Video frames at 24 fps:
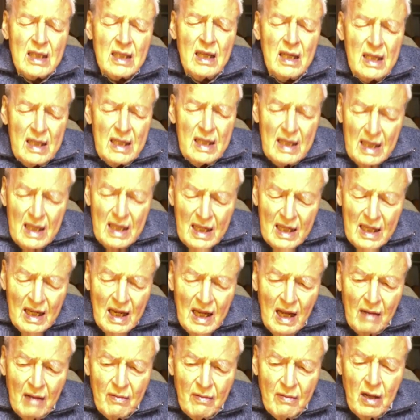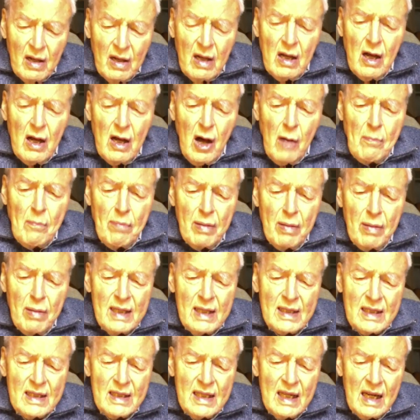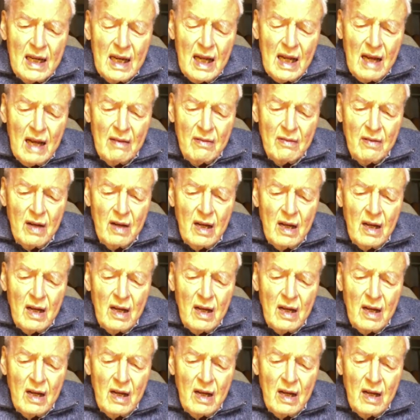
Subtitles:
healing love, a blessing love,